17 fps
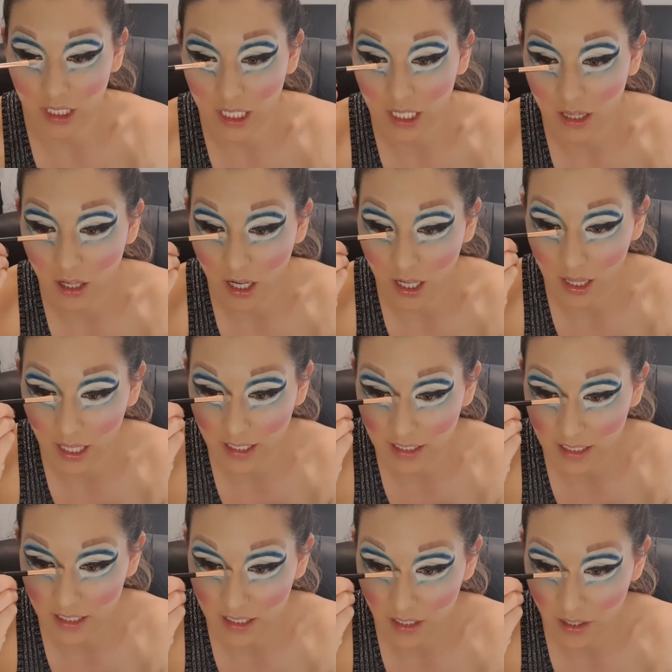He
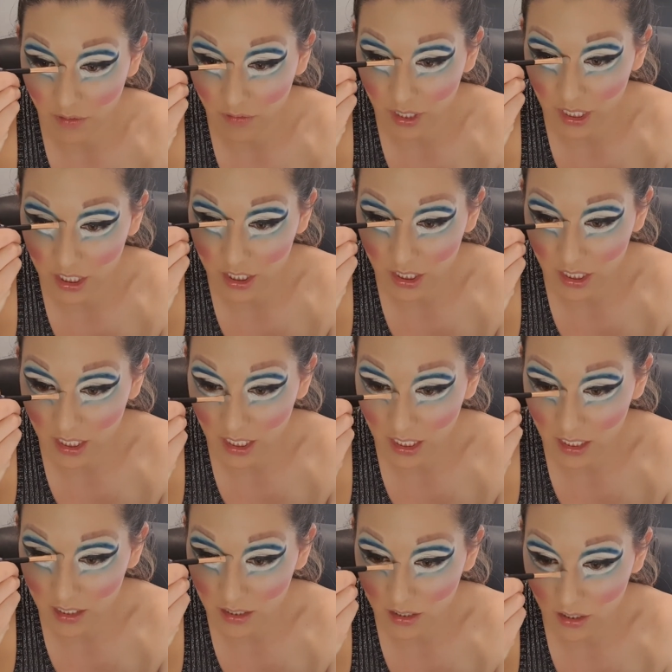highlights this region
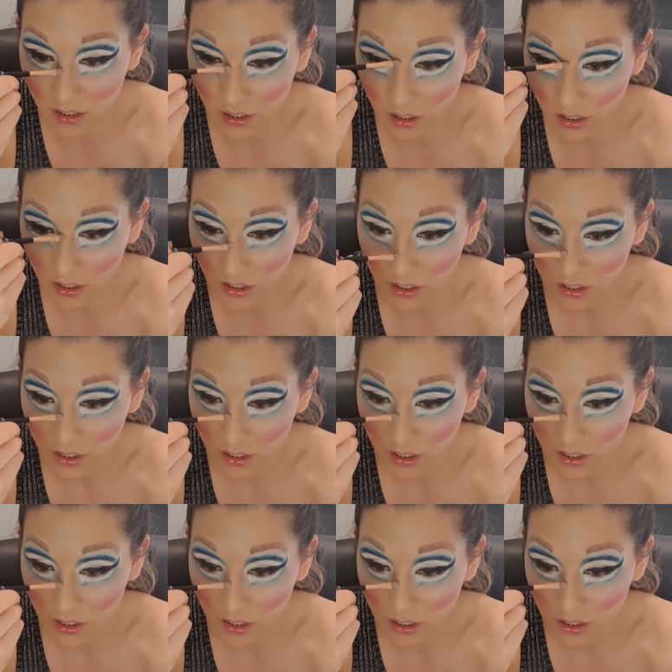here, so